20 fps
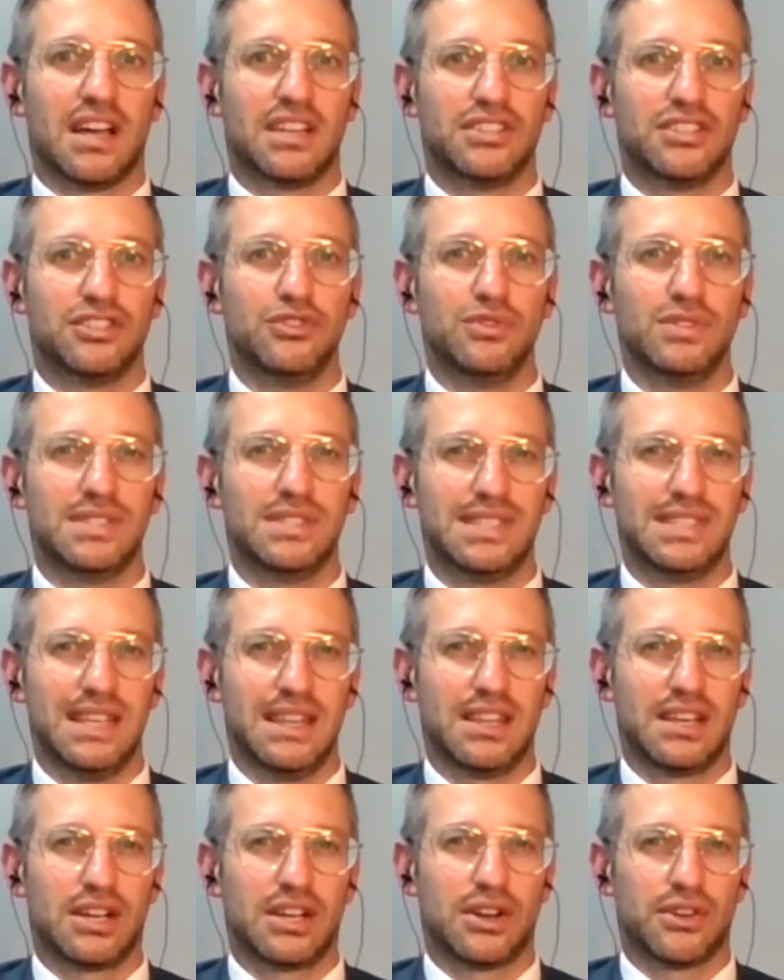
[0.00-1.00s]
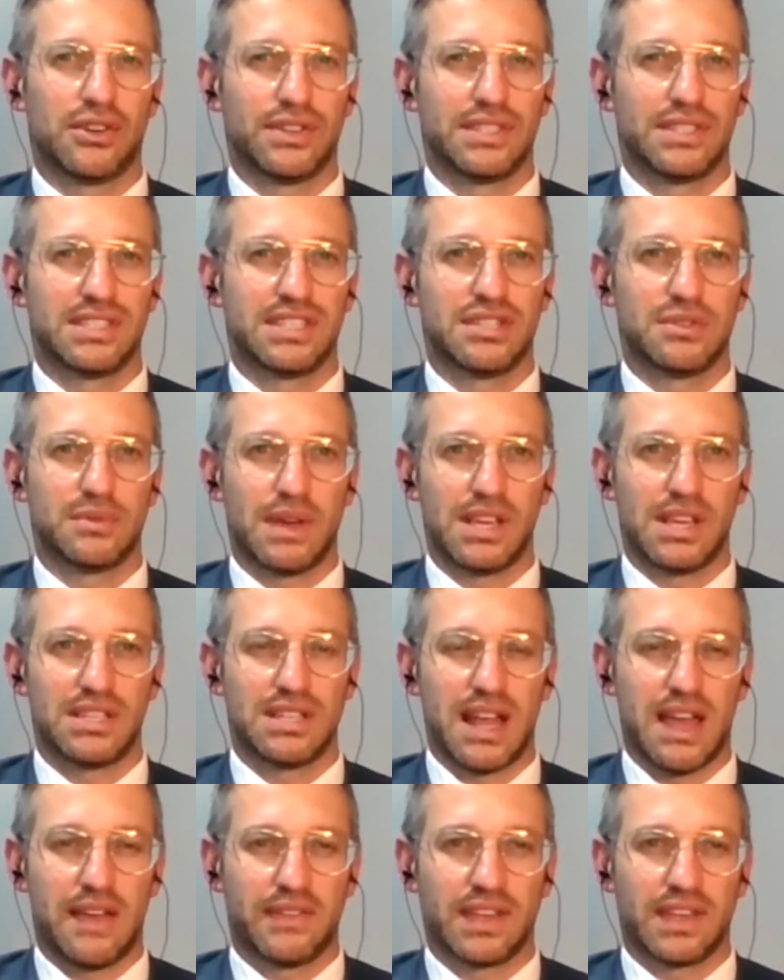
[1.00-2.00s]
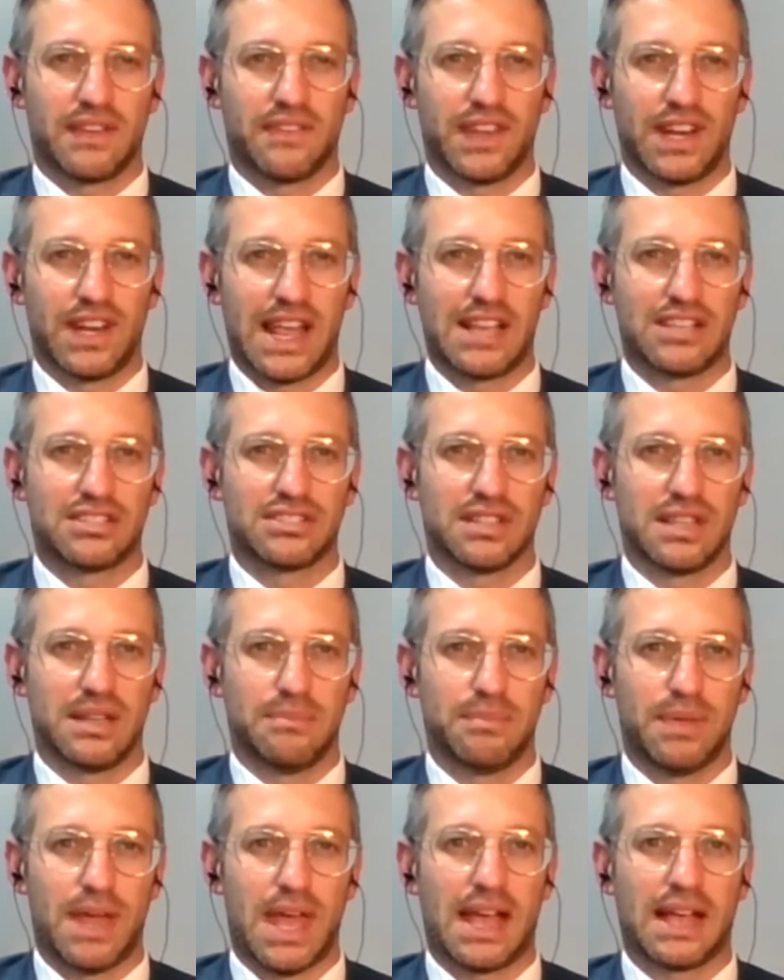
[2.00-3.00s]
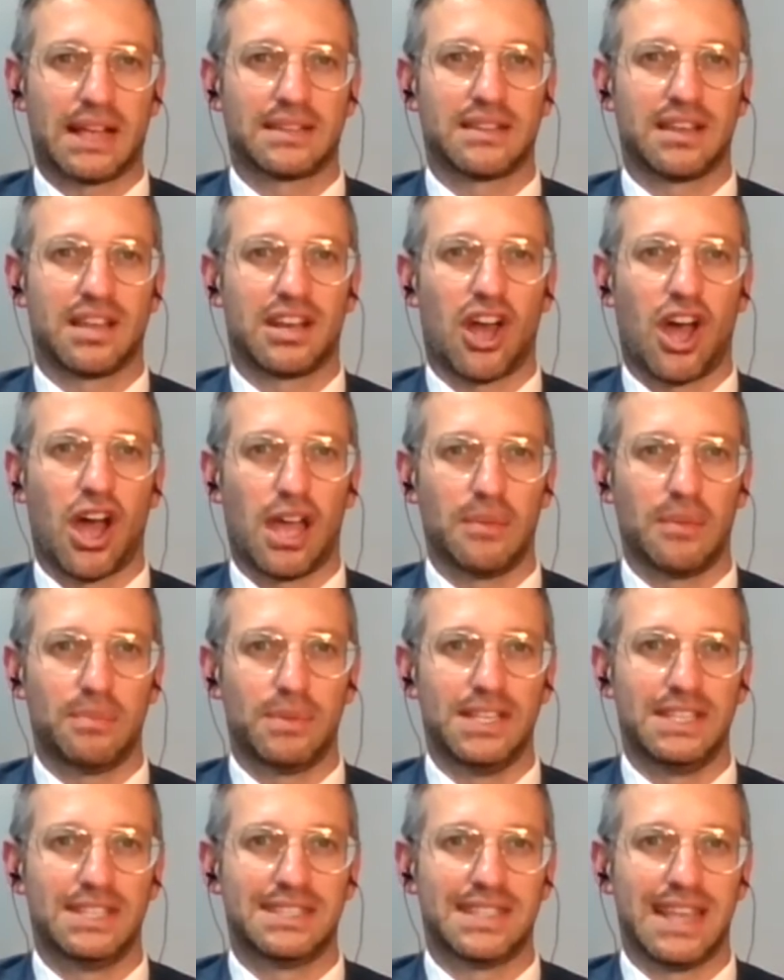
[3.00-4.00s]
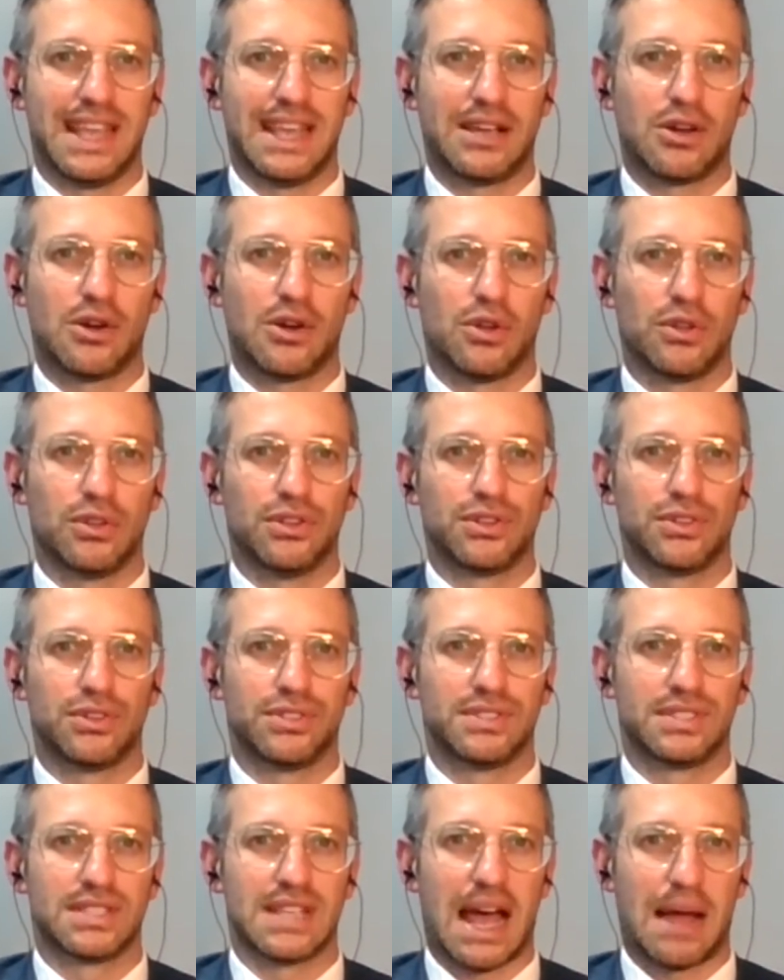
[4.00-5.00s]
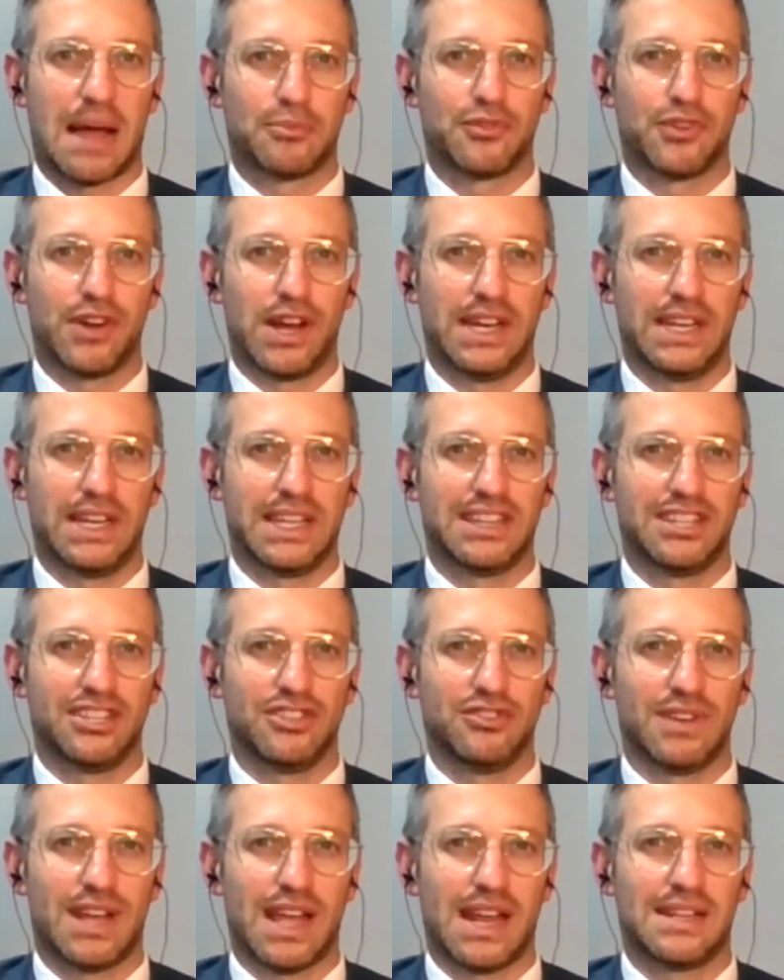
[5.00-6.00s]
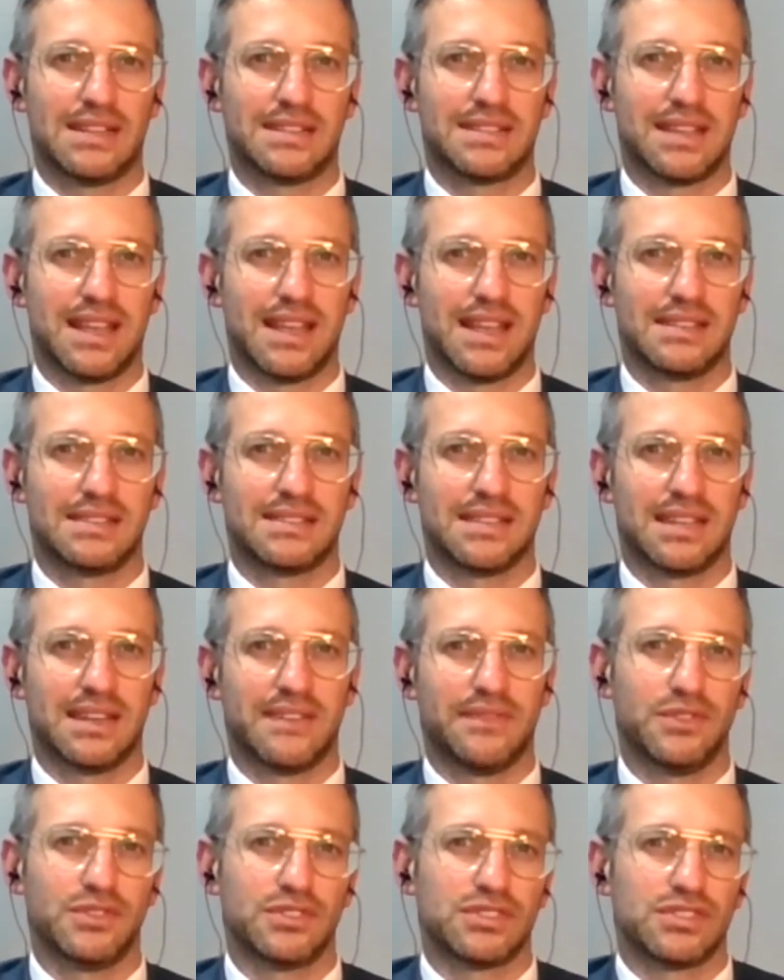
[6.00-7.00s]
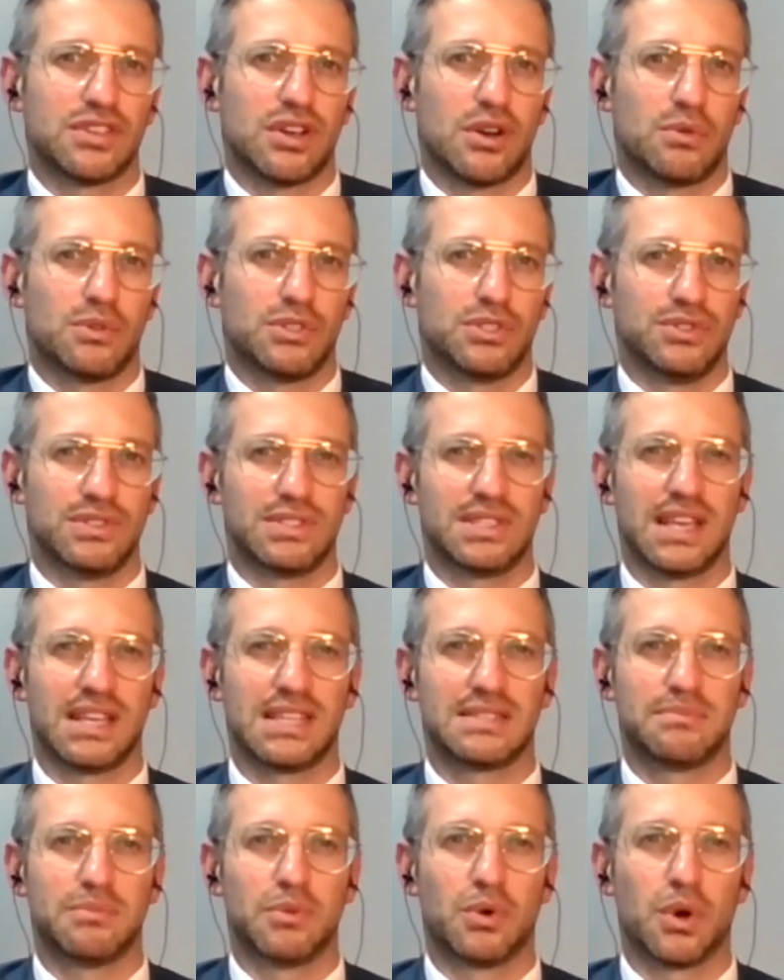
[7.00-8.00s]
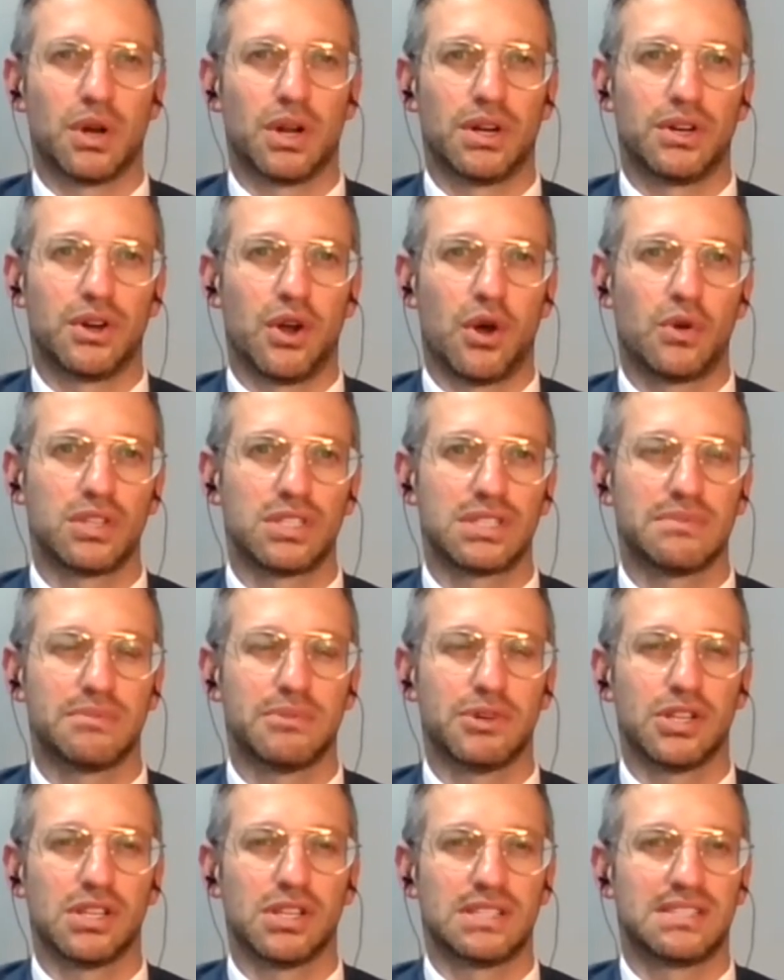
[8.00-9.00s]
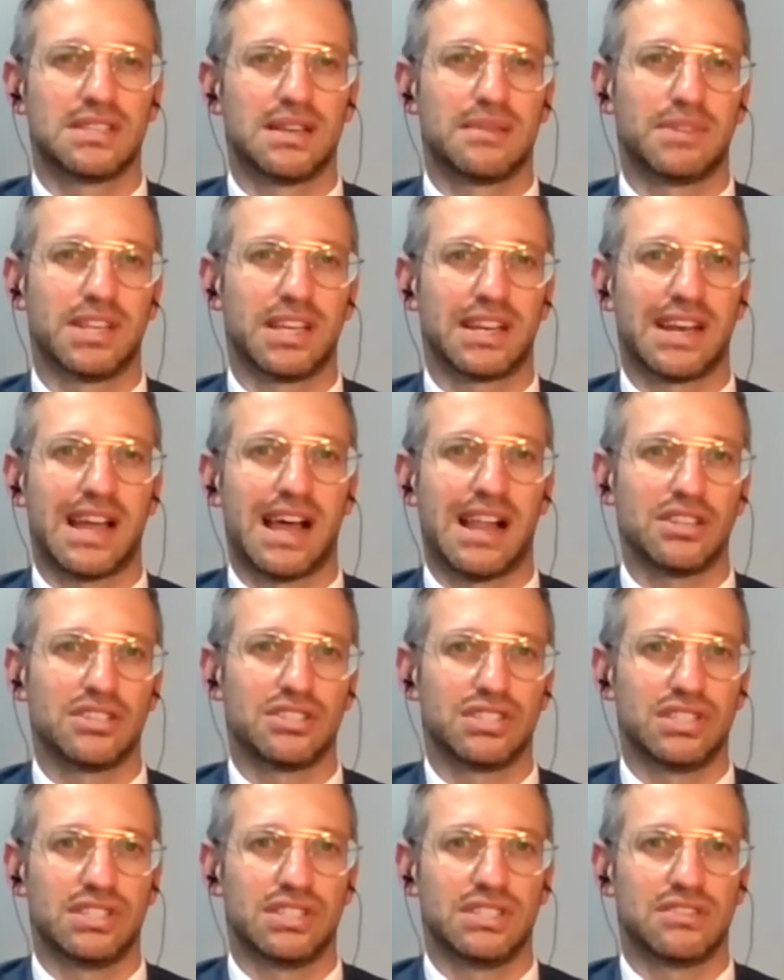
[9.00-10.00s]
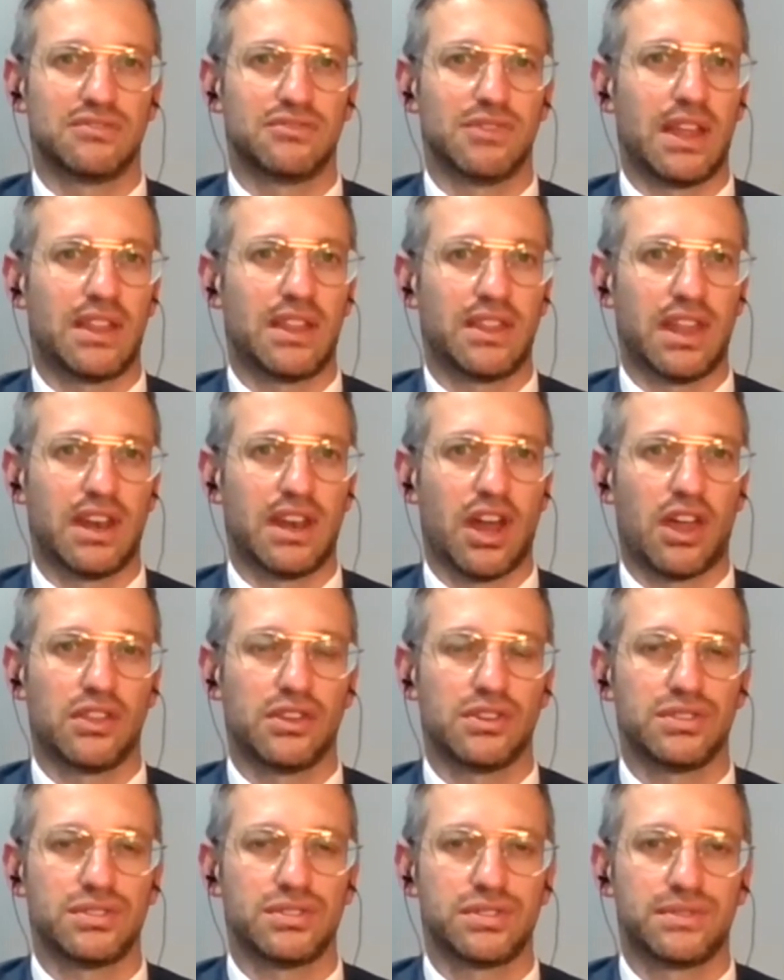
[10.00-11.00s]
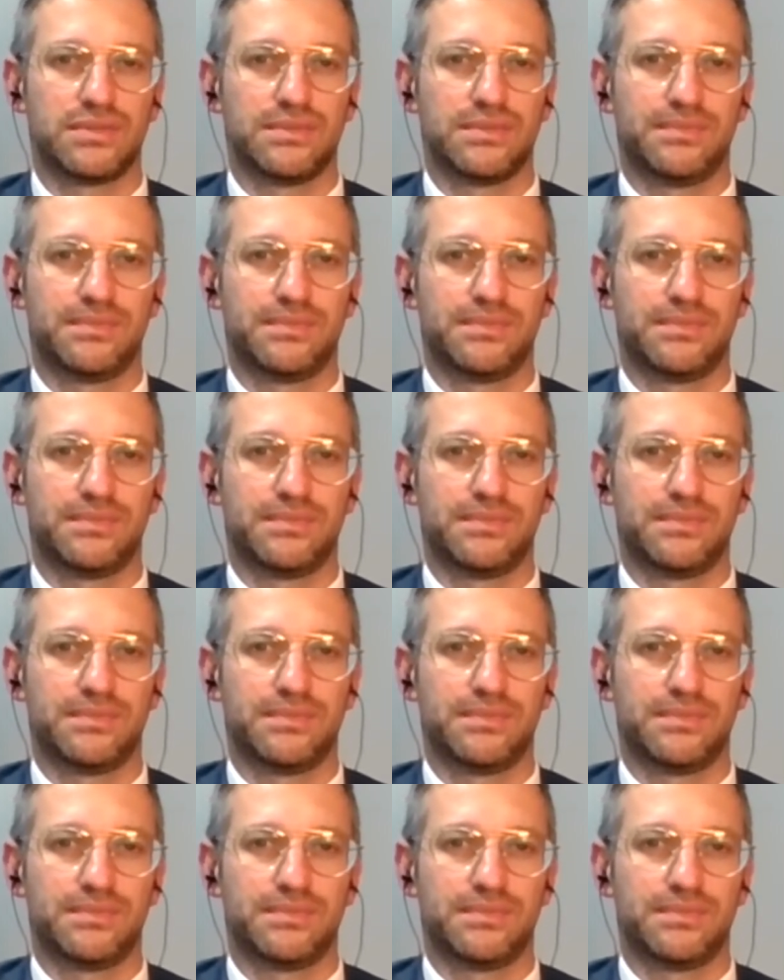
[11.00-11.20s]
Do you see the current situation having a financial impact on IP stakeholders operating in the United States? And if so, would you say it's more noticeable in some technologies rather than others?